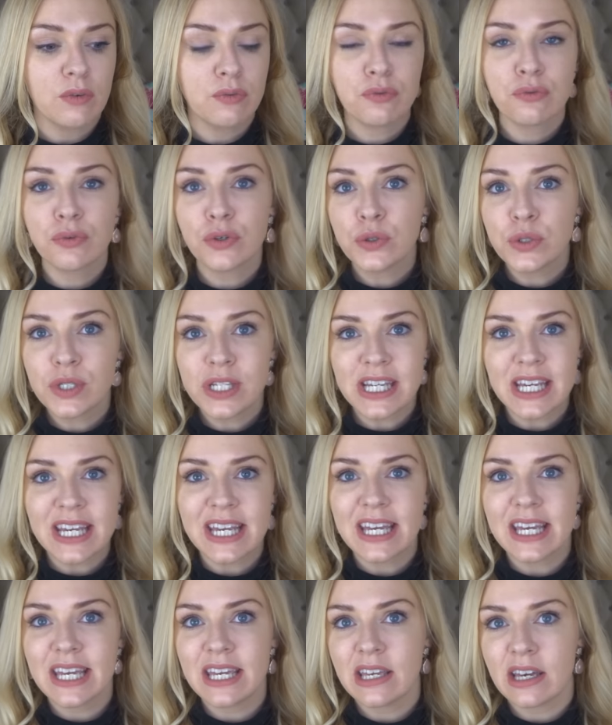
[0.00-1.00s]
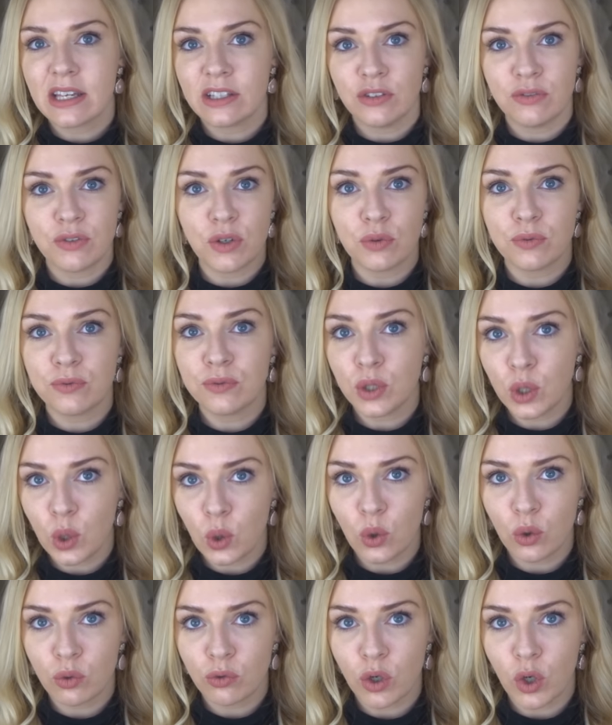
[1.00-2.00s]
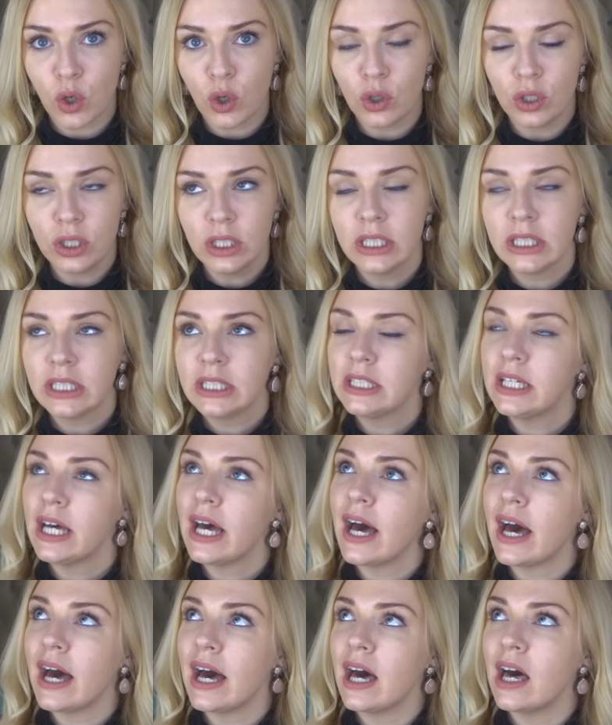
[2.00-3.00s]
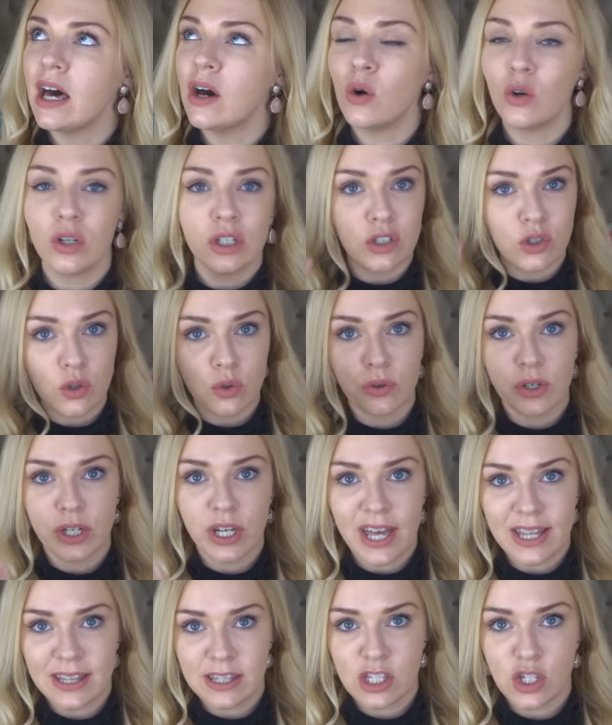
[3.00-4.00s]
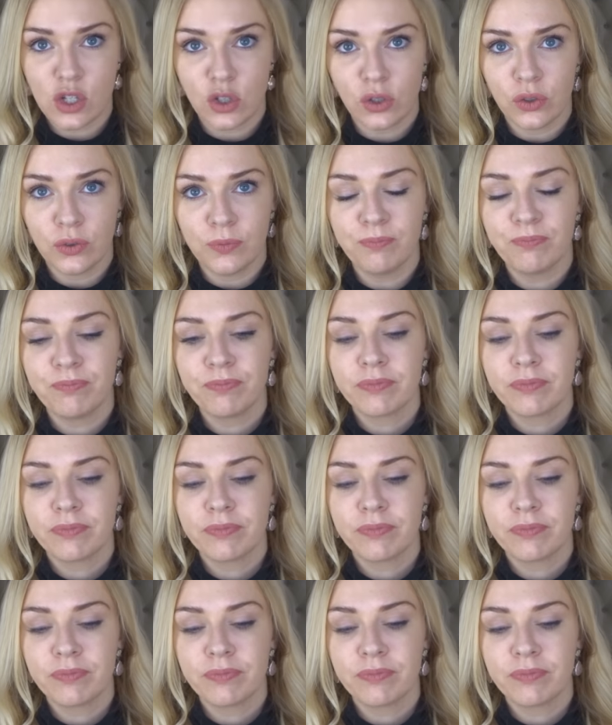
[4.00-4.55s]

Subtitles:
fruity, and you've got floral and oriental.